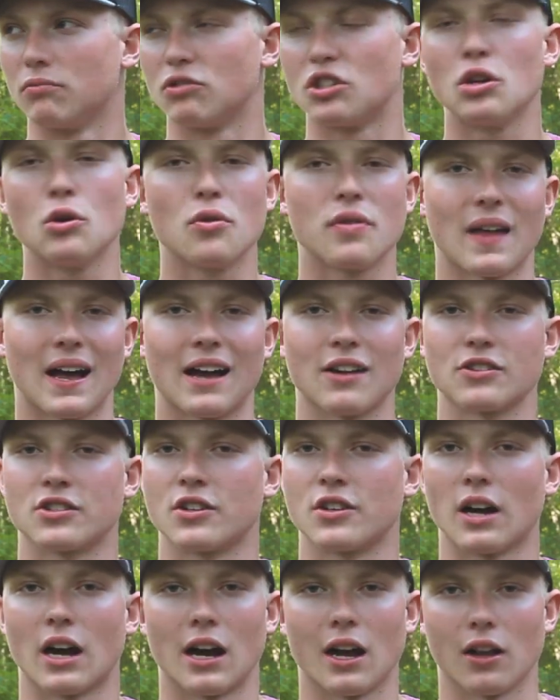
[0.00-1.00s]

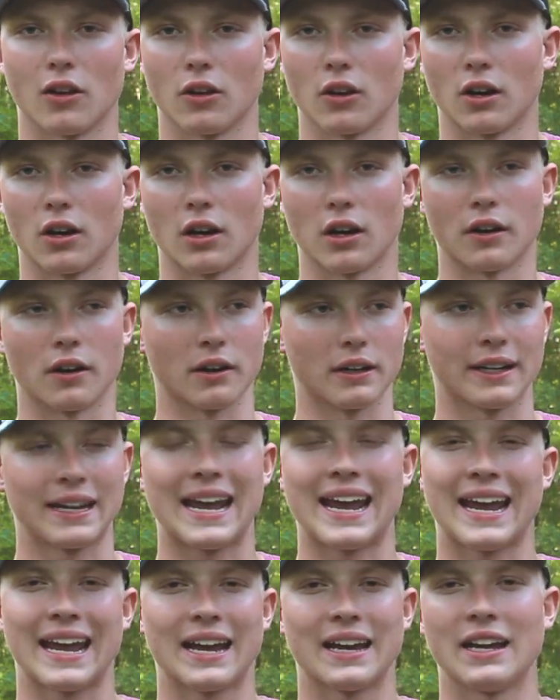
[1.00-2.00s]
$2,000
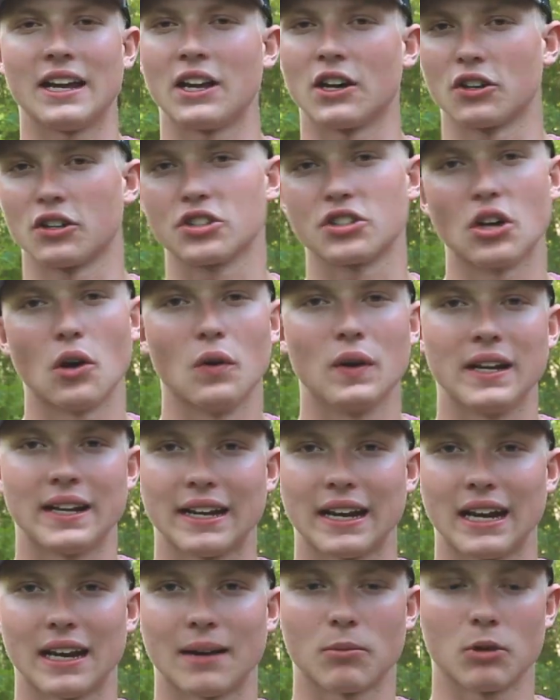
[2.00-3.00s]
Canon or Sony
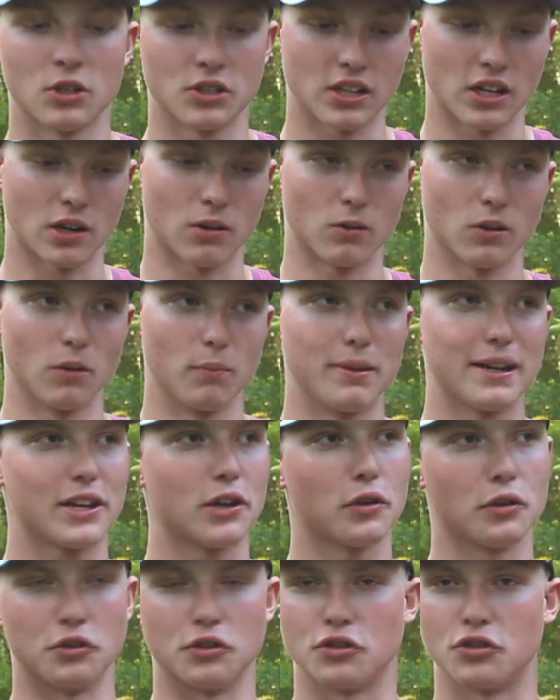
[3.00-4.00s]
cameras that are real big.
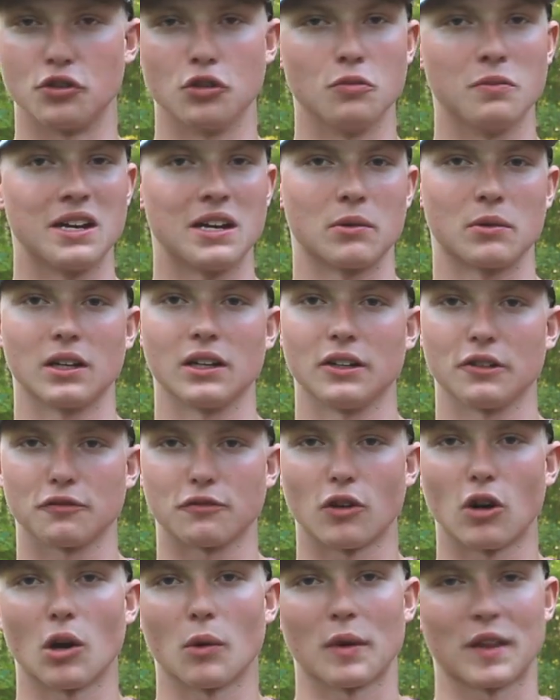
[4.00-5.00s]
You can zoom in really
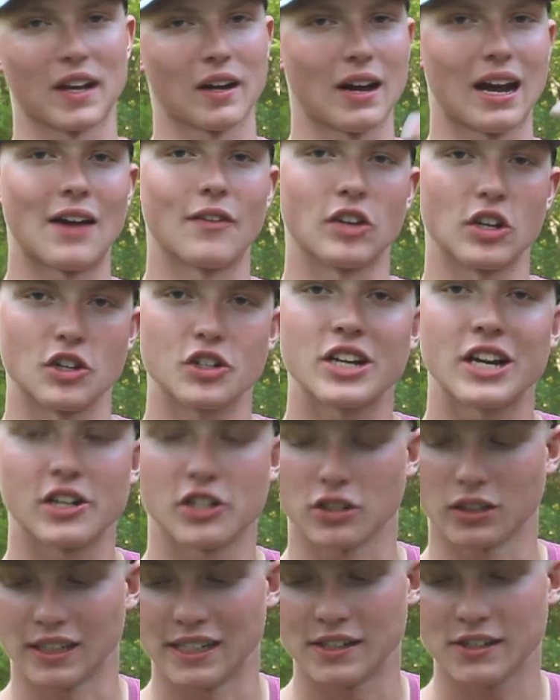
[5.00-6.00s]
far without having to
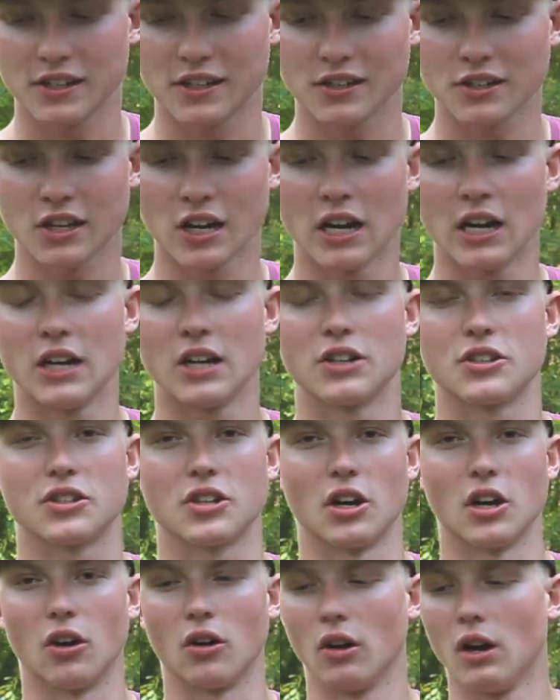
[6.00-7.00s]
change lenses.
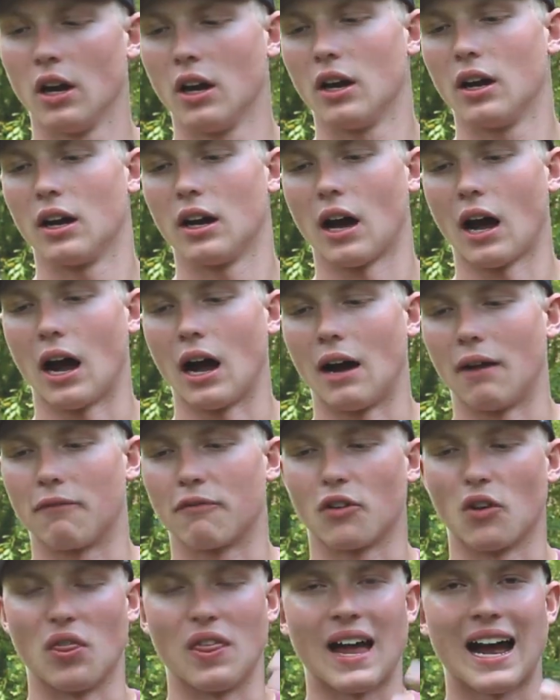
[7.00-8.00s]
So
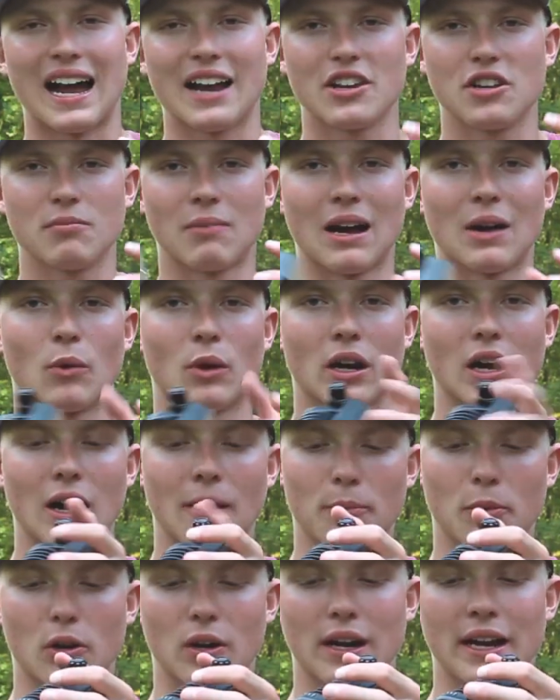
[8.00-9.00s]
for that, you might want to
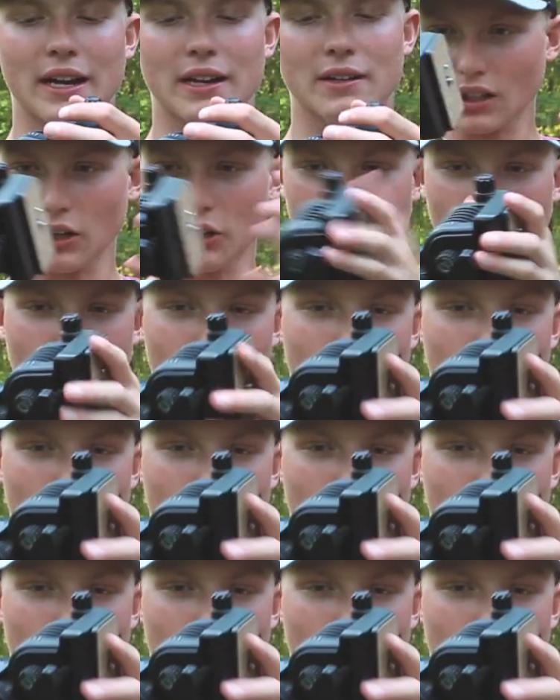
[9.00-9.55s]
upgrade your